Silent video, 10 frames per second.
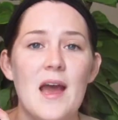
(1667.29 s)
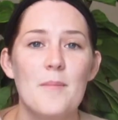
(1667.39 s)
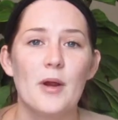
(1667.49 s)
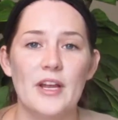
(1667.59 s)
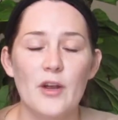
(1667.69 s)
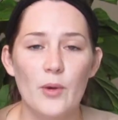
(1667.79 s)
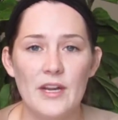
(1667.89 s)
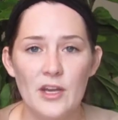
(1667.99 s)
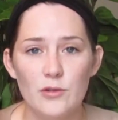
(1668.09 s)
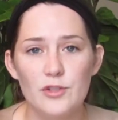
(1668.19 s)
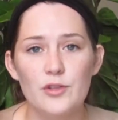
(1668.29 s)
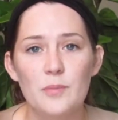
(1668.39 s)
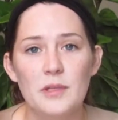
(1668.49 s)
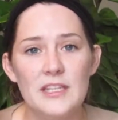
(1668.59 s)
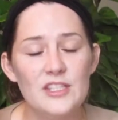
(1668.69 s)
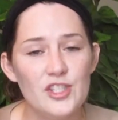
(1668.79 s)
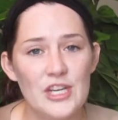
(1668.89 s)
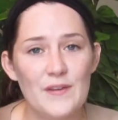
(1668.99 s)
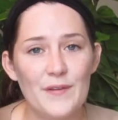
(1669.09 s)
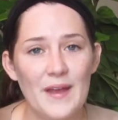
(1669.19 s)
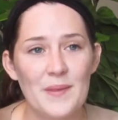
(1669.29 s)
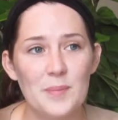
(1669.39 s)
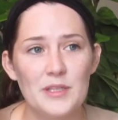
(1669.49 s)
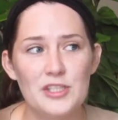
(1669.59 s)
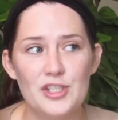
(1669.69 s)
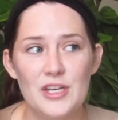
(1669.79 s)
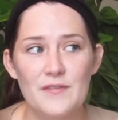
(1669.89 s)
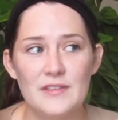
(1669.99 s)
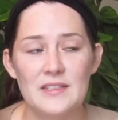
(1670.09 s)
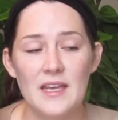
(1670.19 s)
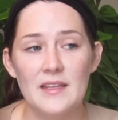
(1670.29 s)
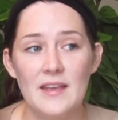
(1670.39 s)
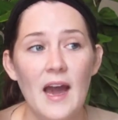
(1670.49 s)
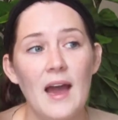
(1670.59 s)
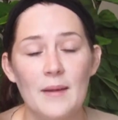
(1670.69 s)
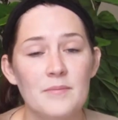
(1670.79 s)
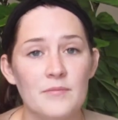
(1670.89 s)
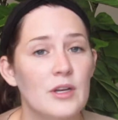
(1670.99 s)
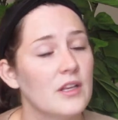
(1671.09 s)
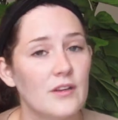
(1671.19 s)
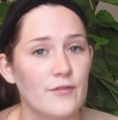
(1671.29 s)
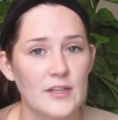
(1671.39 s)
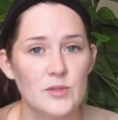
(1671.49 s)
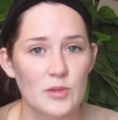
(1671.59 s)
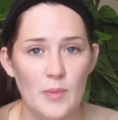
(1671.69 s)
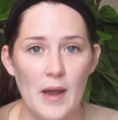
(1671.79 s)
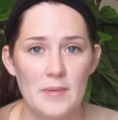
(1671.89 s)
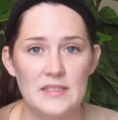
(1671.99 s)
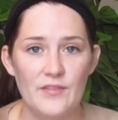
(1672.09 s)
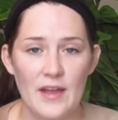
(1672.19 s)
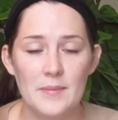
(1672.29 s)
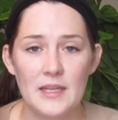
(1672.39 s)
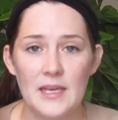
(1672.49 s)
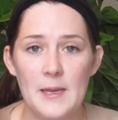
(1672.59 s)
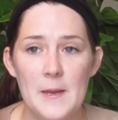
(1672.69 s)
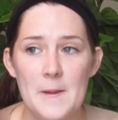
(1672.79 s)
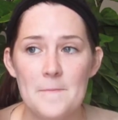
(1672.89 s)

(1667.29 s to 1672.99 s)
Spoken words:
Mark and Courtney go to the police chief, and the police chief is like, yeah, I'm really good friends with Bobby's family.